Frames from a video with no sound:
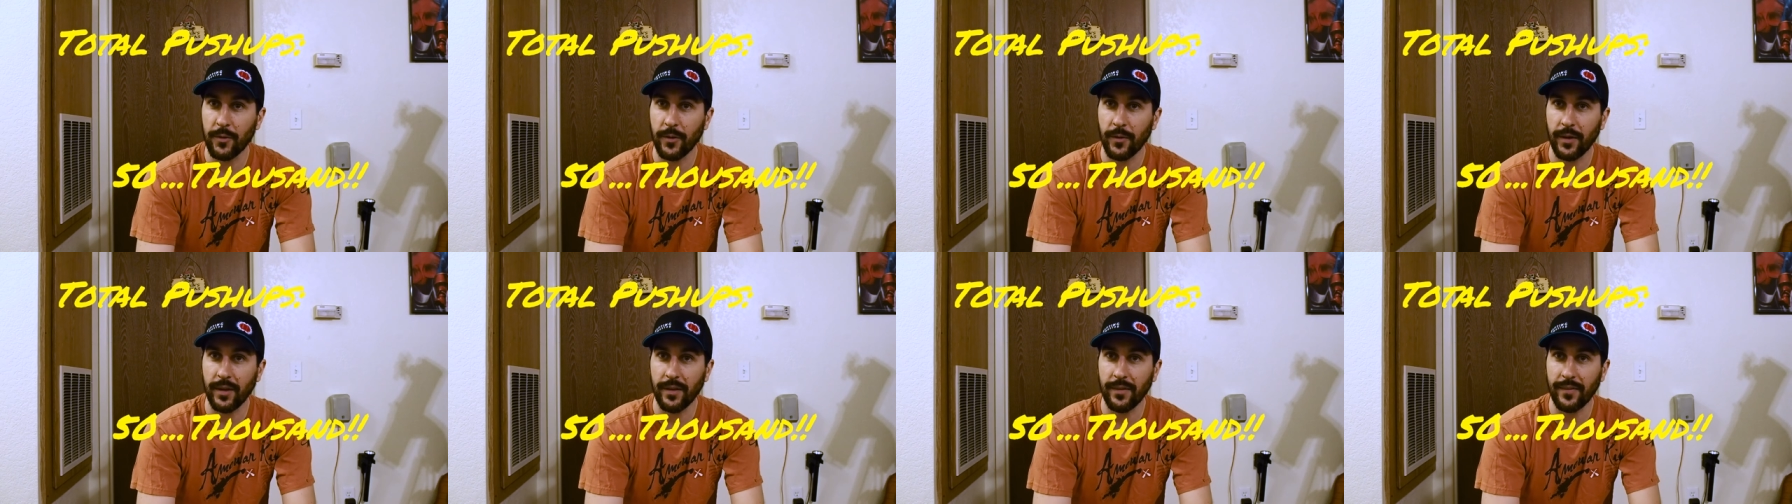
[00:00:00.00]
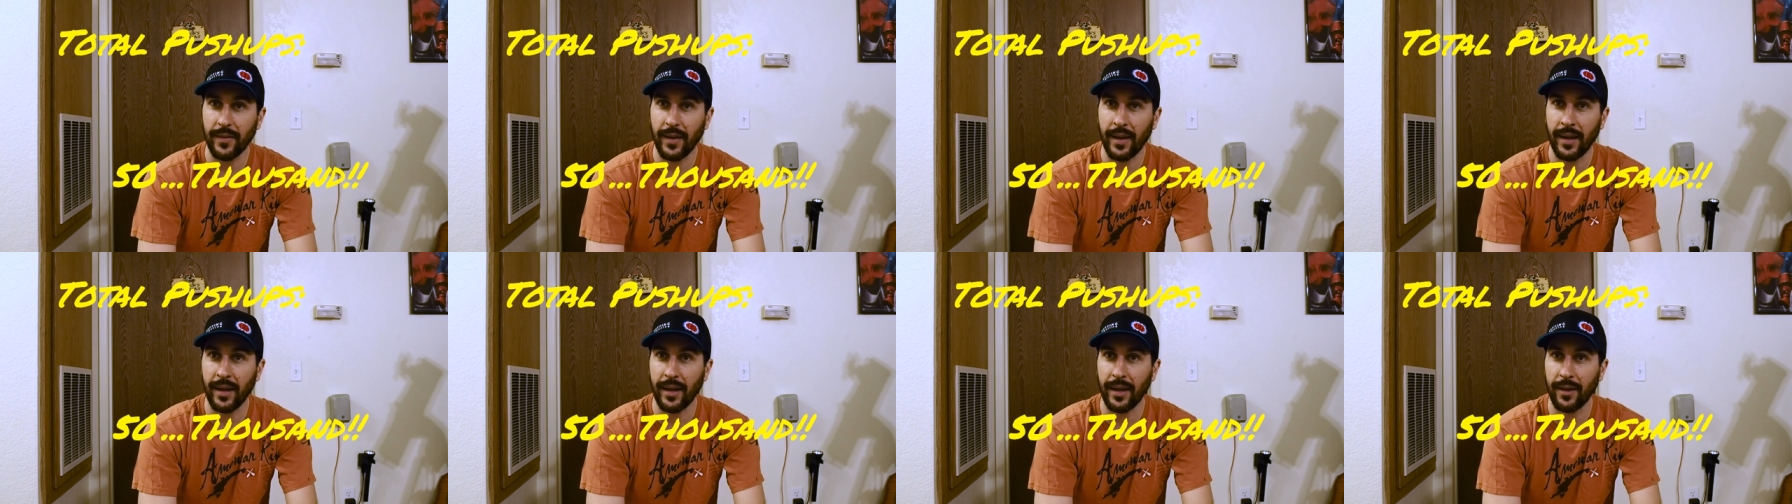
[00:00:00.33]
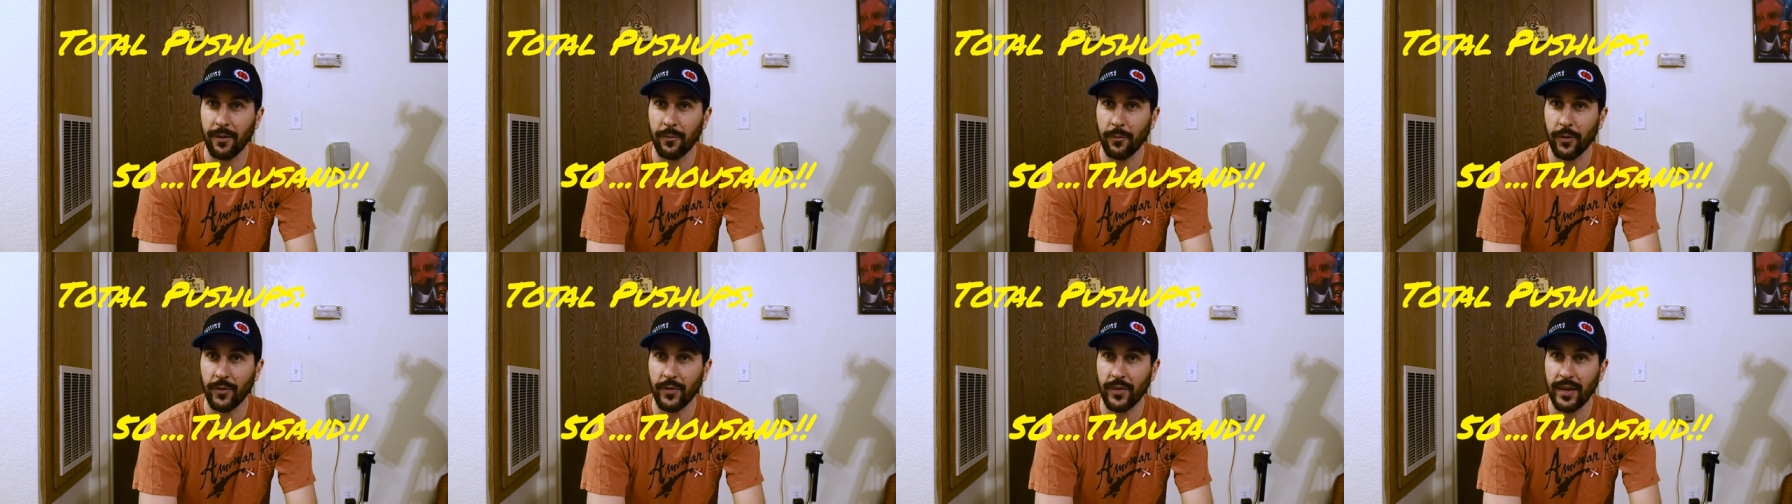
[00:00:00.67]
to us,
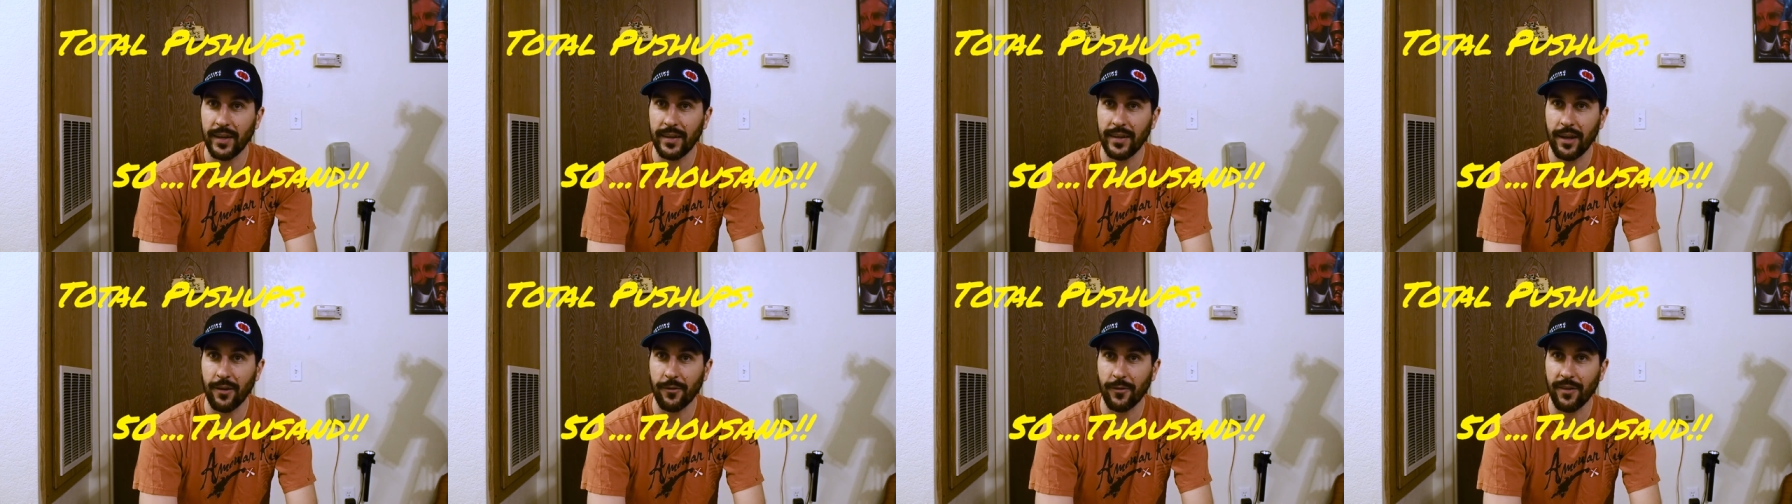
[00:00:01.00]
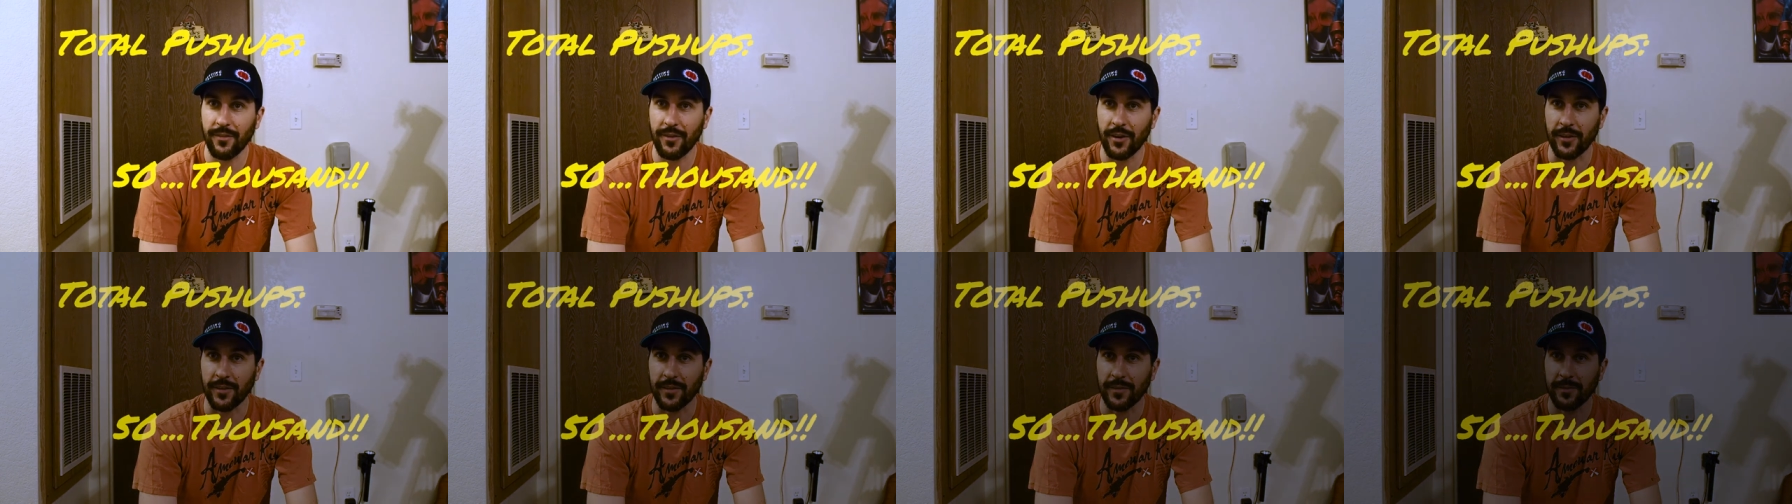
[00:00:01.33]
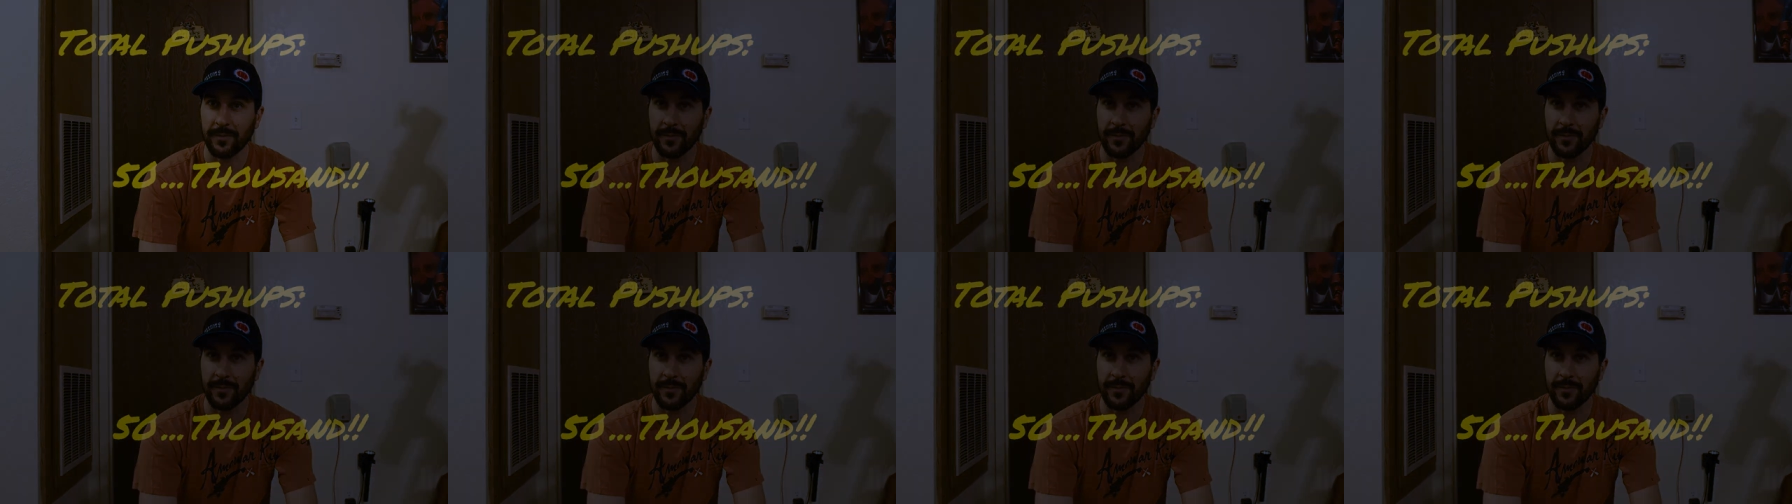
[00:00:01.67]
and we'll see you downriver.